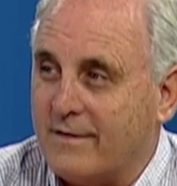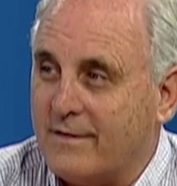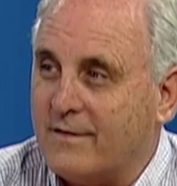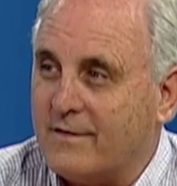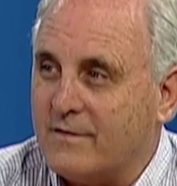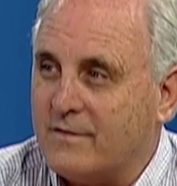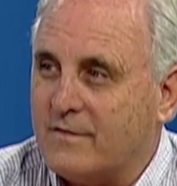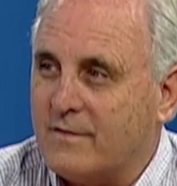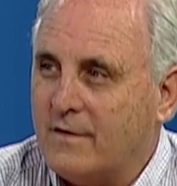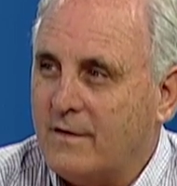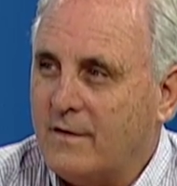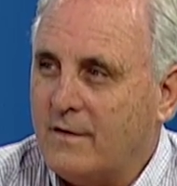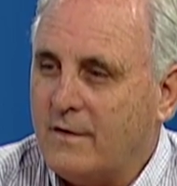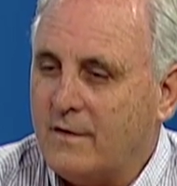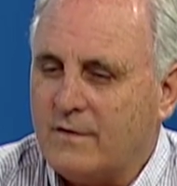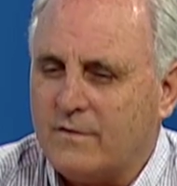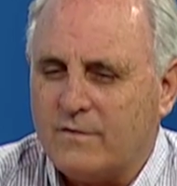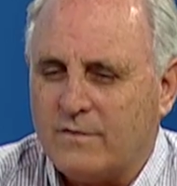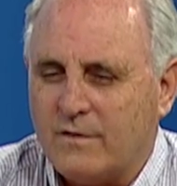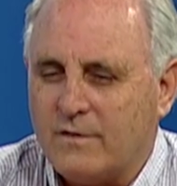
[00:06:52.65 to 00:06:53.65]
And it's,
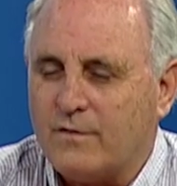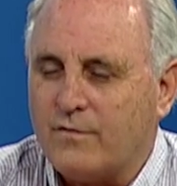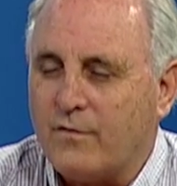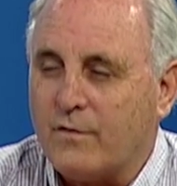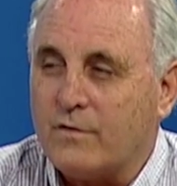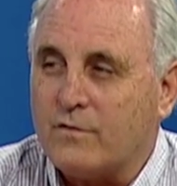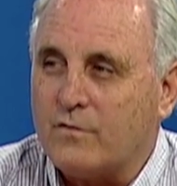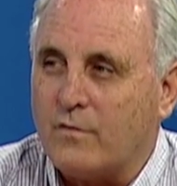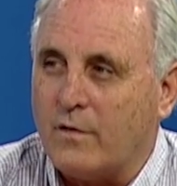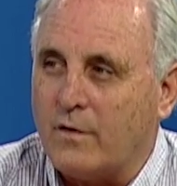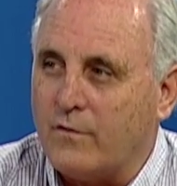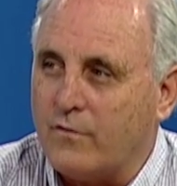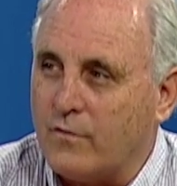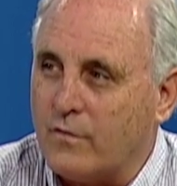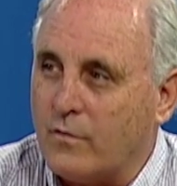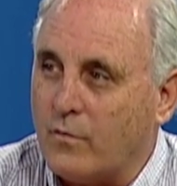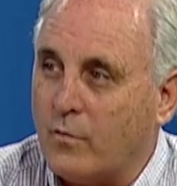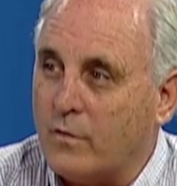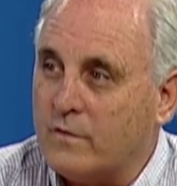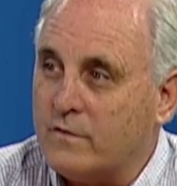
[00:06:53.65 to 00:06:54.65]
it's, it's frustrating for
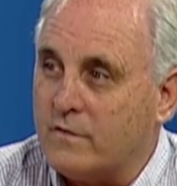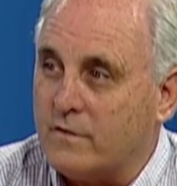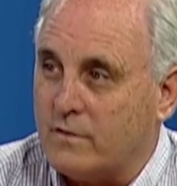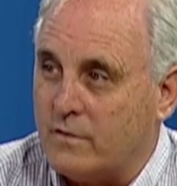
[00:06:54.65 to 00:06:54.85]
the ones